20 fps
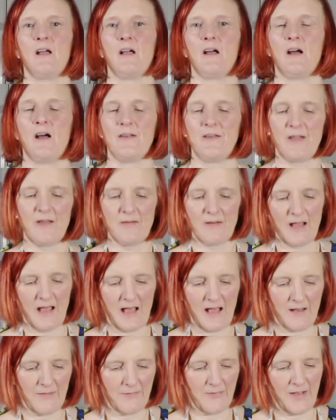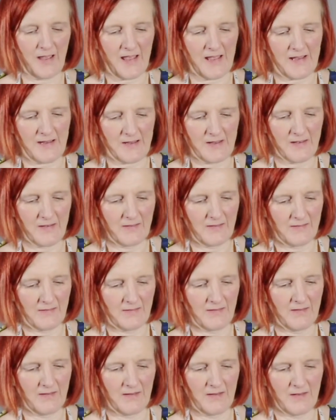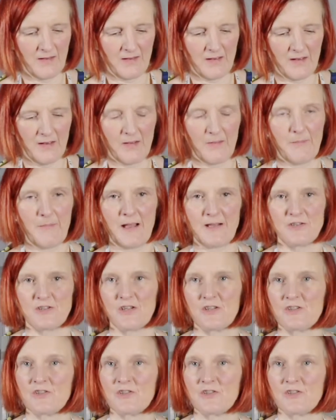don't have a magic